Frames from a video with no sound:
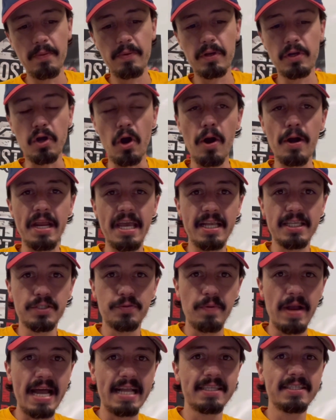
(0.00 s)
Guardians,
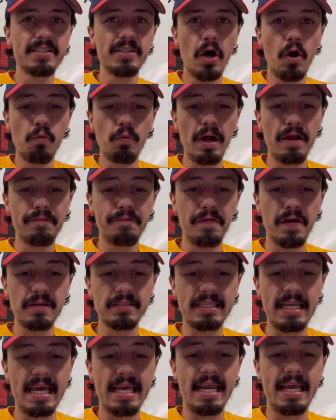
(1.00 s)
Reds, no run
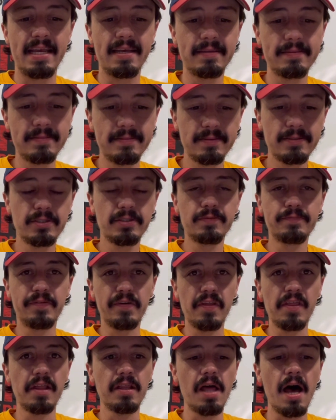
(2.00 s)
first inning
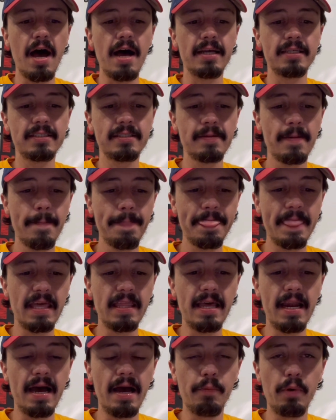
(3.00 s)
for the loss. And
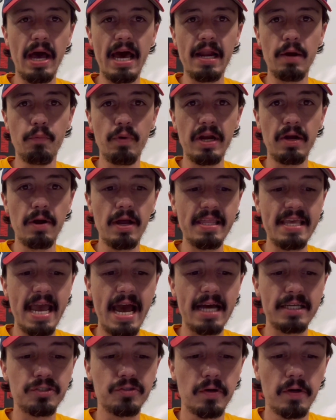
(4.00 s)
then I had a winner on the
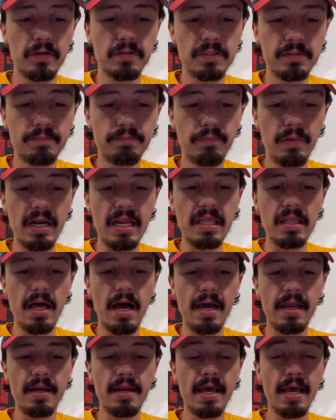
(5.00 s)
Astros, money line.